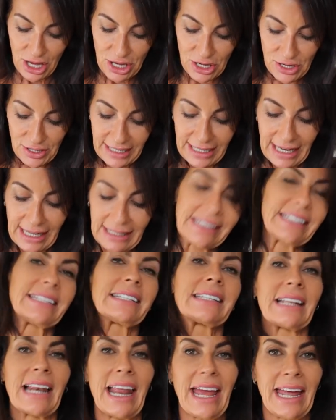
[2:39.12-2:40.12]
You can
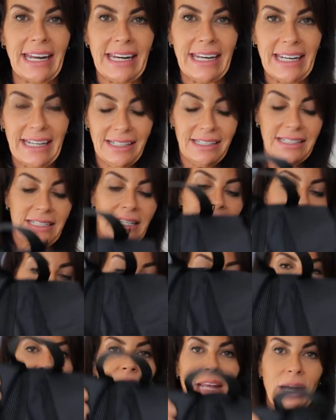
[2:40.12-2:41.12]
slide it,
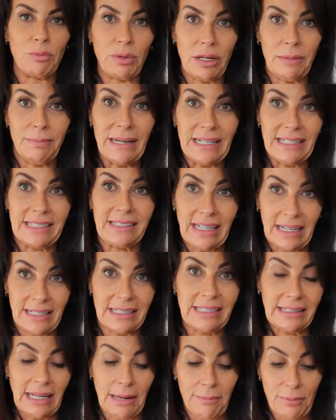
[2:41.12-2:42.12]
so that will be stay
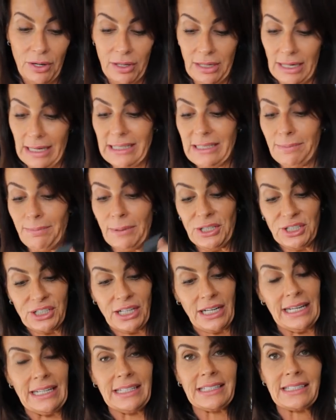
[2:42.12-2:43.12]
stable,
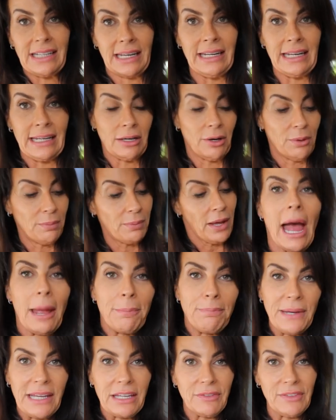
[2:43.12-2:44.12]
especially standing up. I
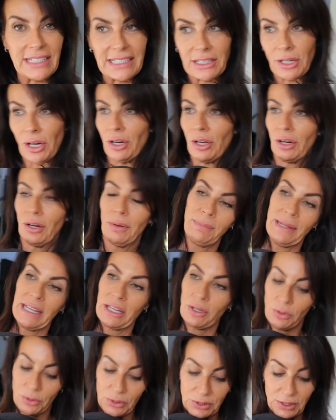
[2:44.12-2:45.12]
pick this color
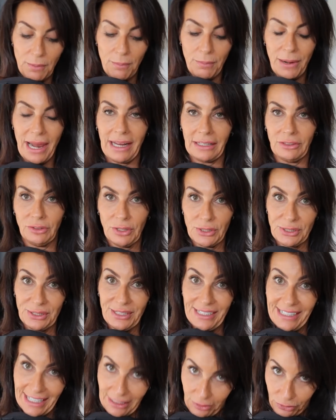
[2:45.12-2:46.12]
because black
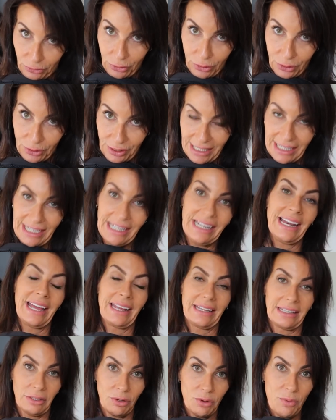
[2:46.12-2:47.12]
doesn't get dirty
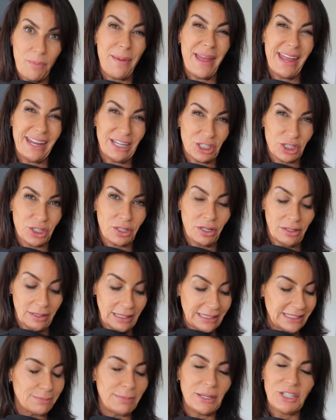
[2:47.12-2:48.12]
like a beige color,
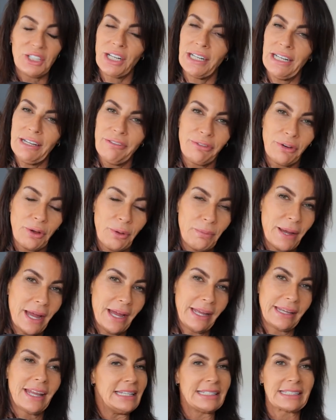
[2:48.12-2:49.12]
especially for a
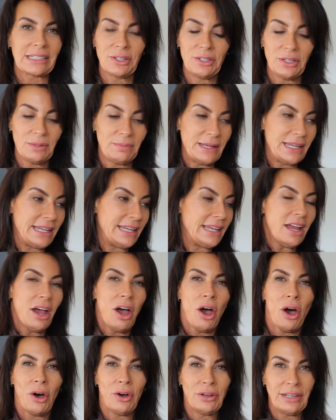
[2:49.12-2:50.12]
bag. It's gonna be
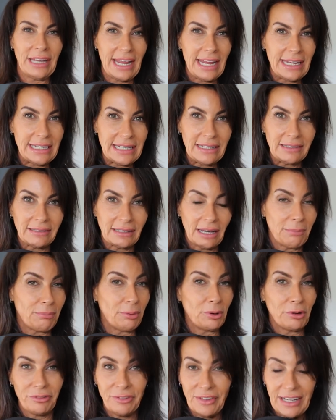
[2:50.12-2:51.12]
on any type
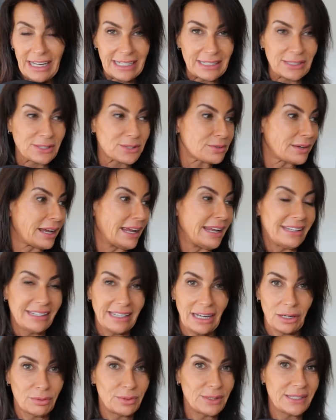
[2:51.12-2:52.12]
of X-ray
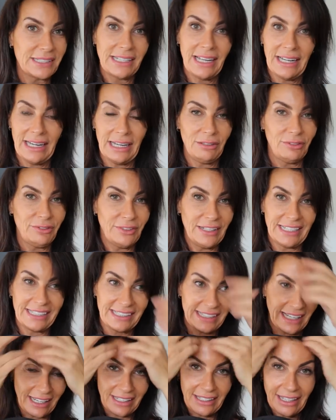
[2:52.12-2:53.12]
carousel and
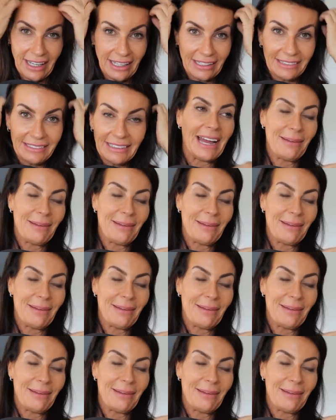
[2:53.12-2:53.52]
things like that.